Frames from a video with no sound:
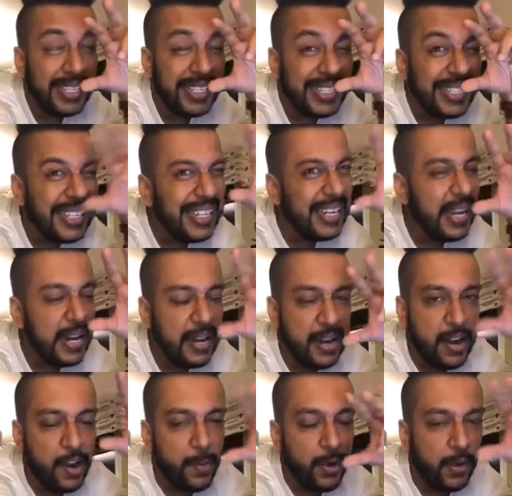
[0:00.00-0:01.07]
still a
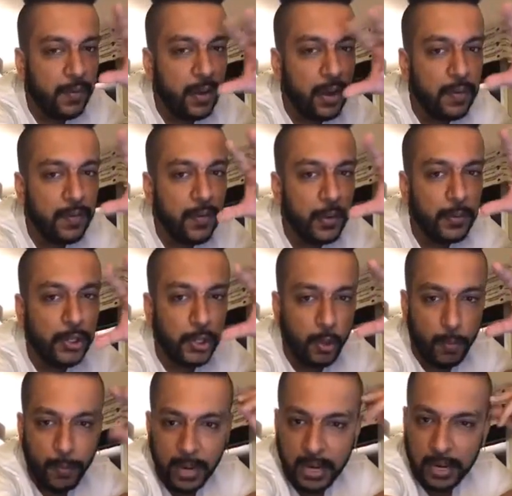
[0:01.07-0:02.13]
little bit of confused
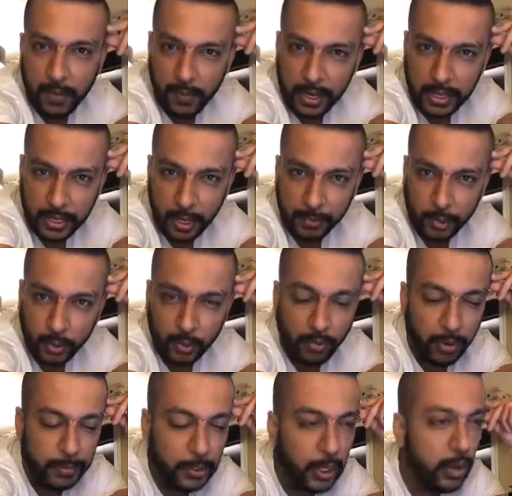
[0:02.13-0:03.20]
opinion when it comes to
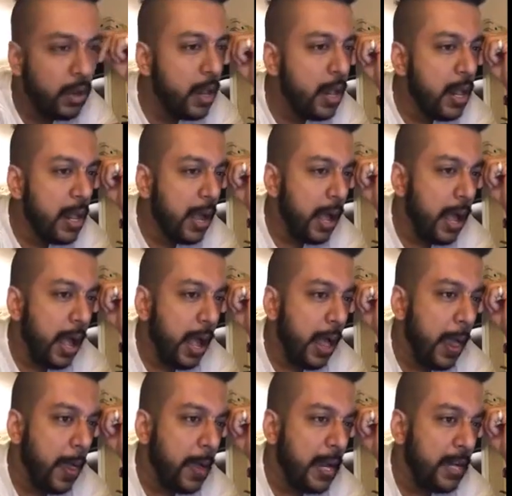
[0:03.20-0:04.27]
crypto
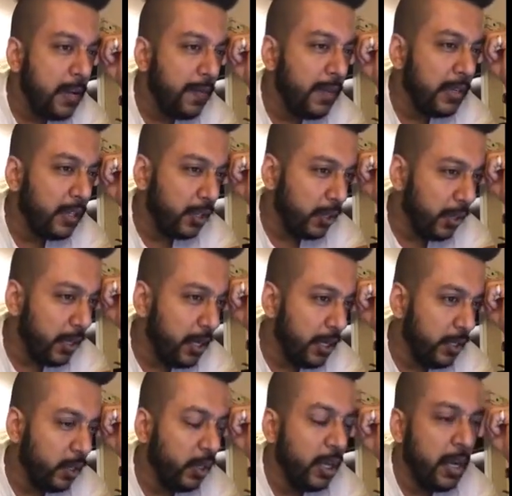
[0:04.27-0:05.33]
in different
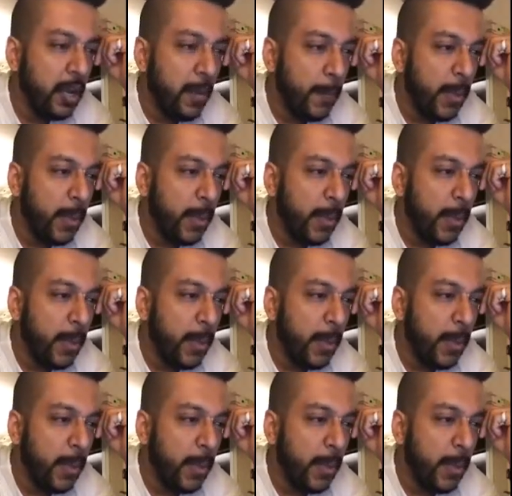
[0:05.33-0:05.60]
circuits.